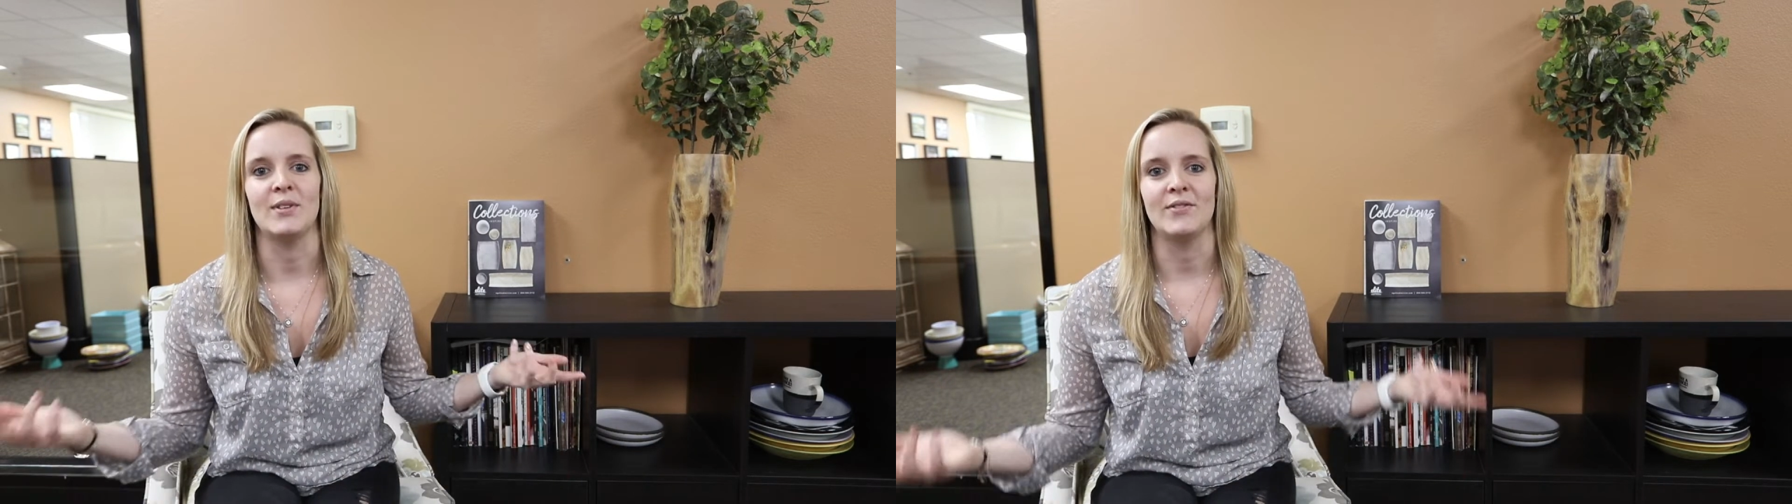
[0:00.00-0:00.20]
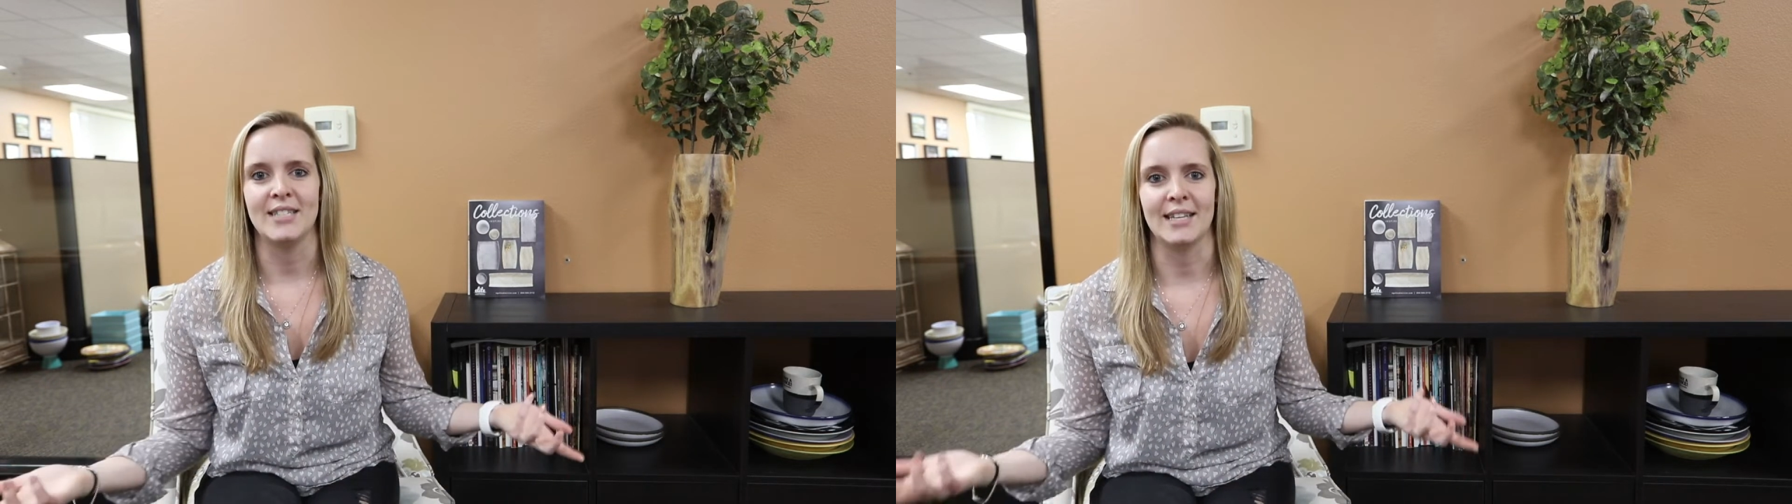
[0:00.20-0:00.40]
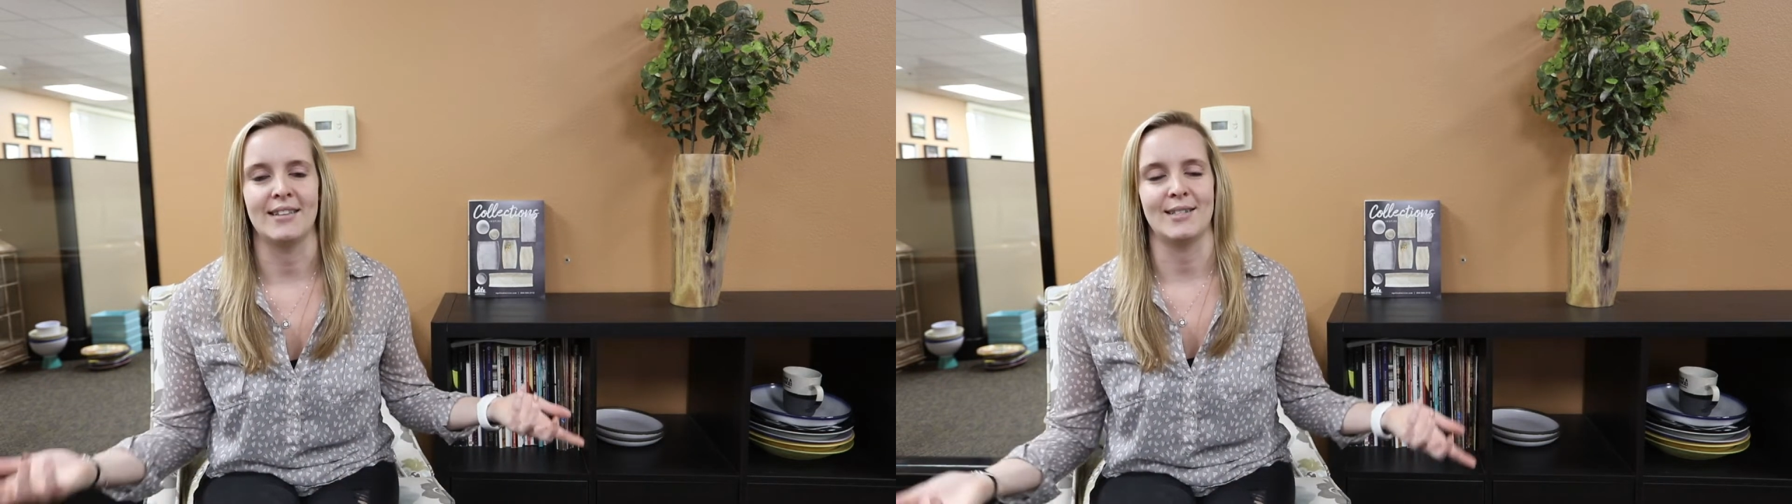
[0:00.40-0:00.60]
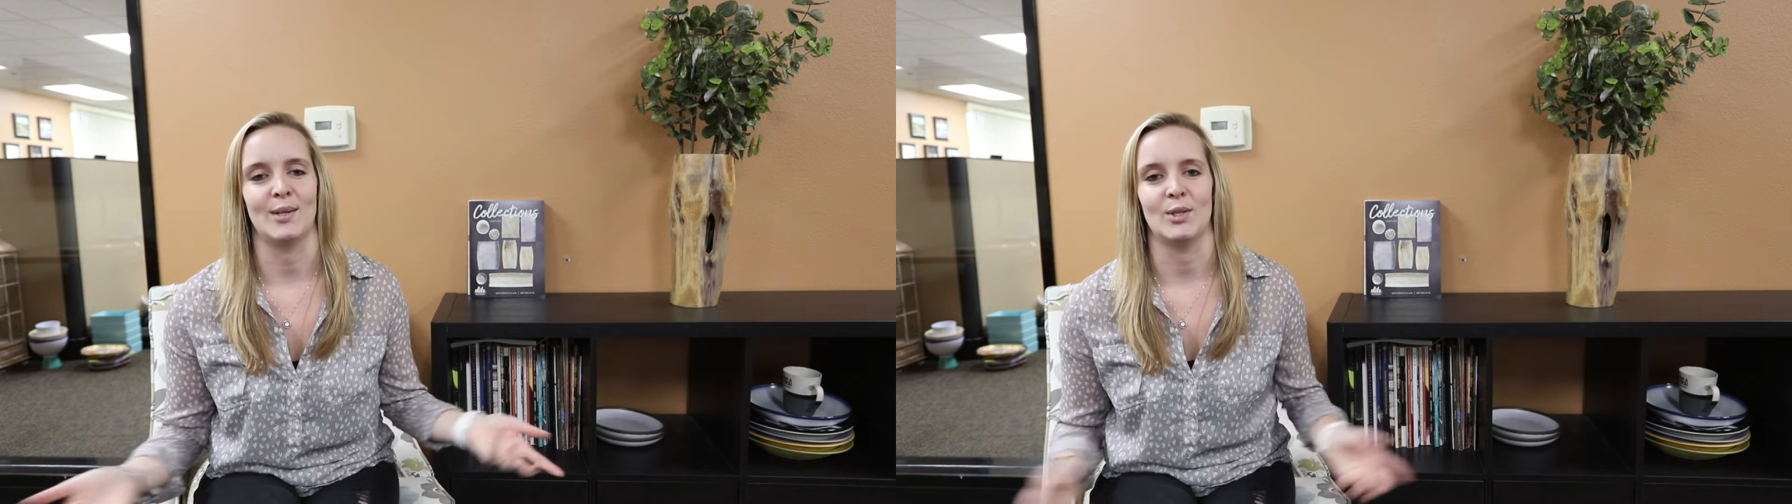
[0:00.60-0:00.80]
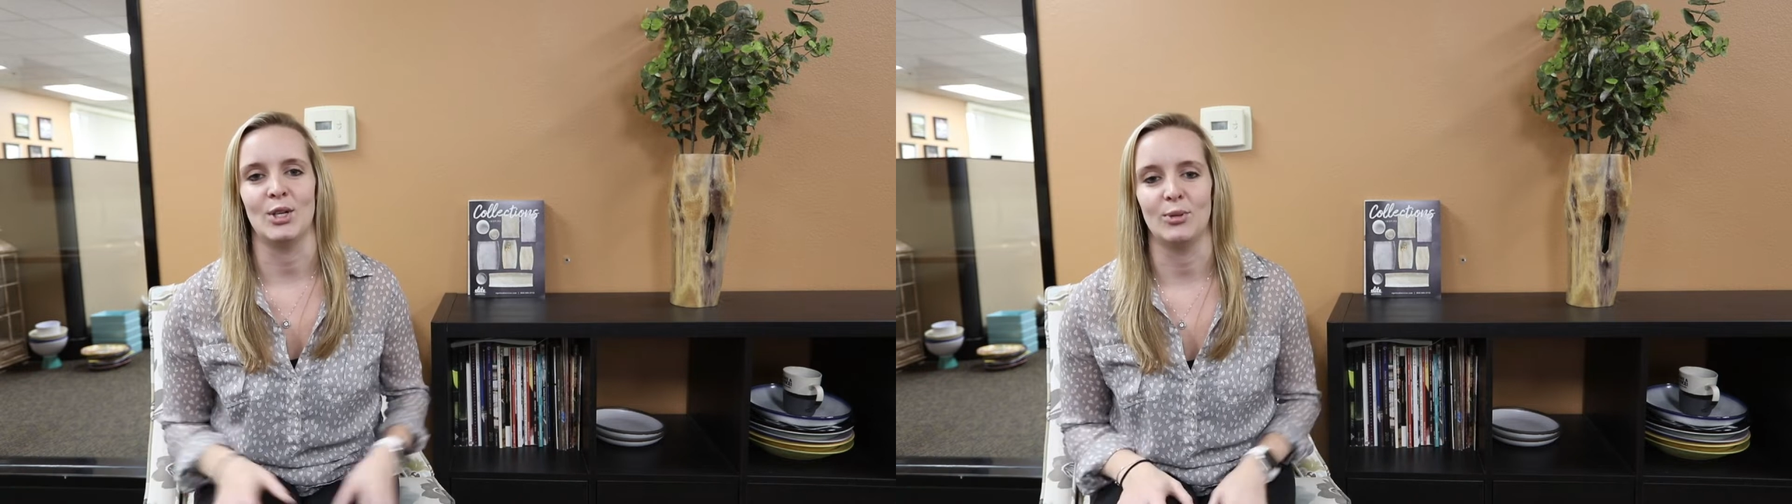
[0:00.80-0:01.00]
we've done this
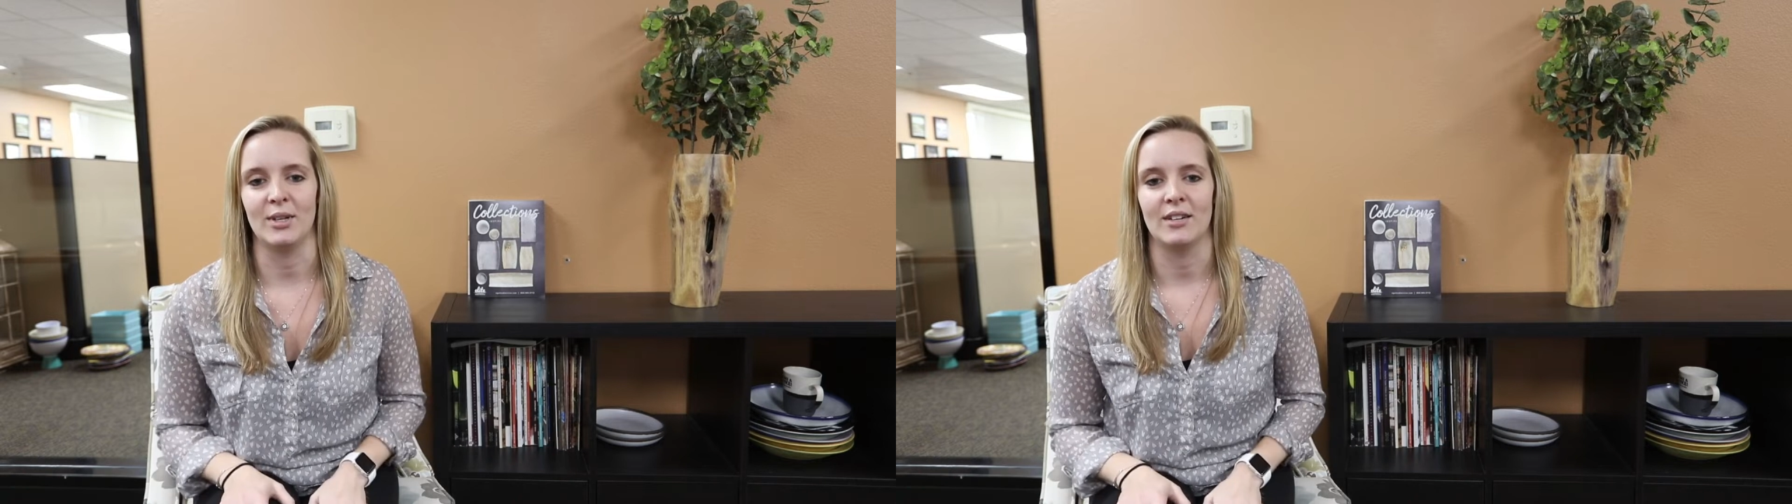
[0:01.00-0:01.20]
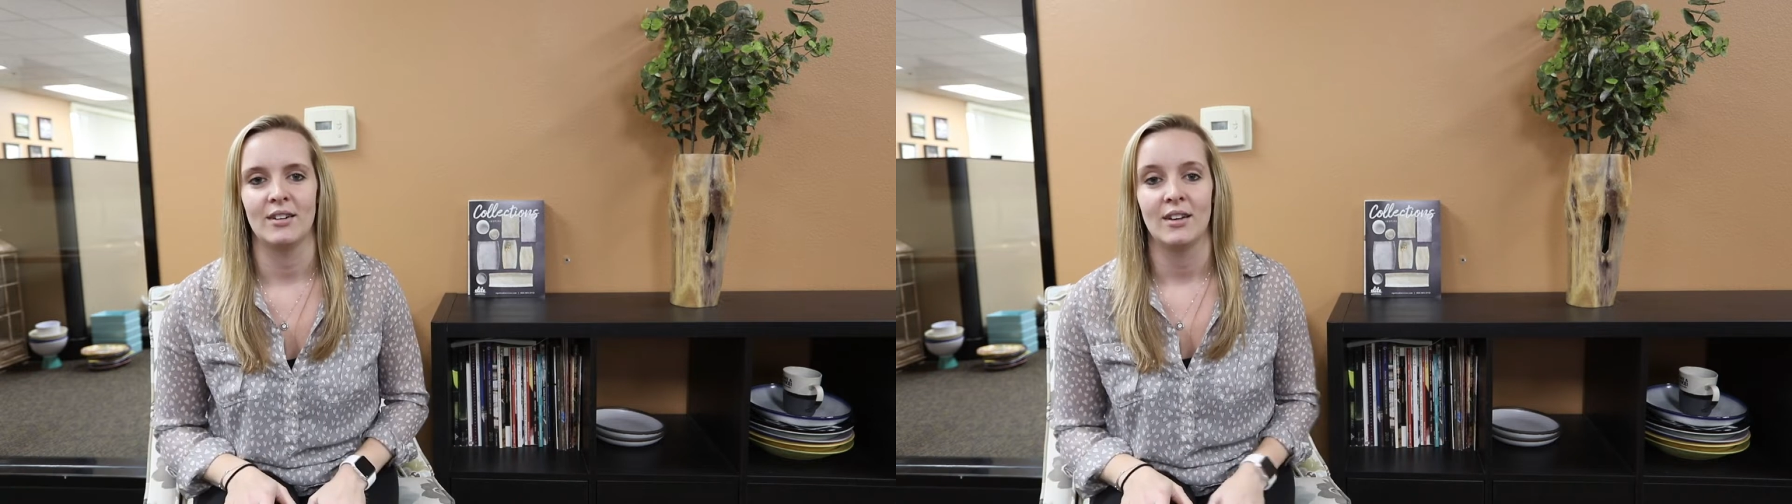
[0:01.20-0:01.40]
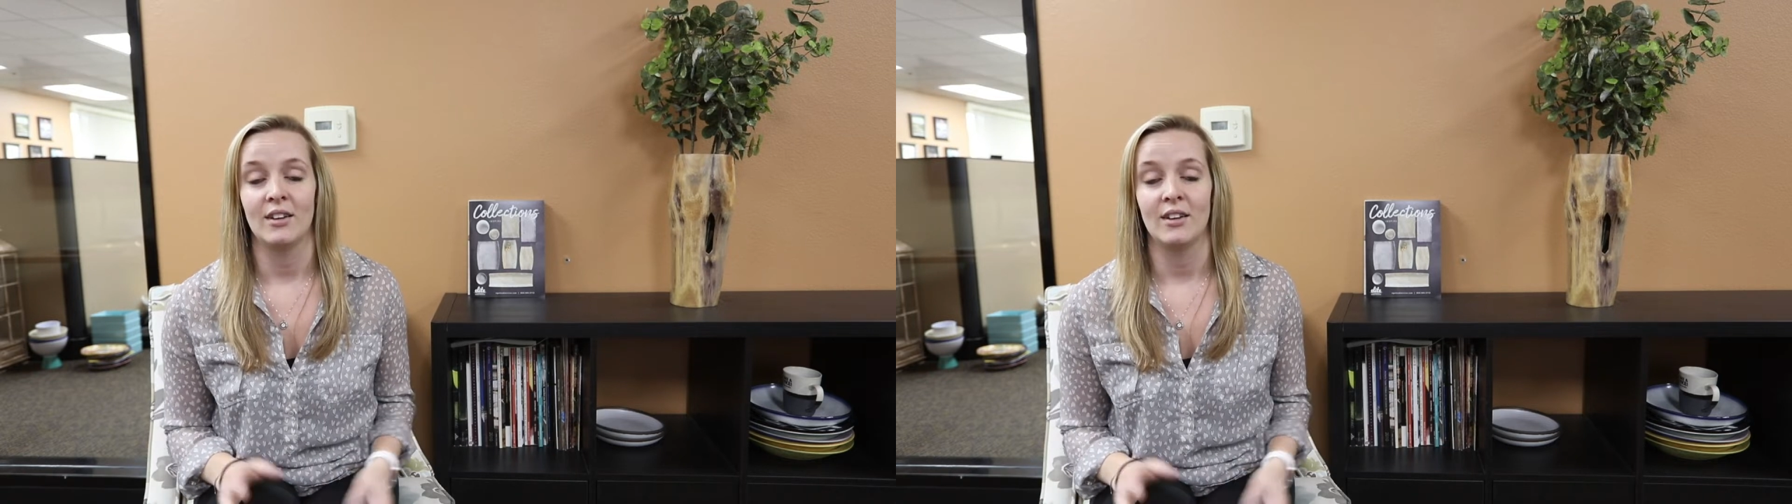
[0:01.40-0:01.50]
October.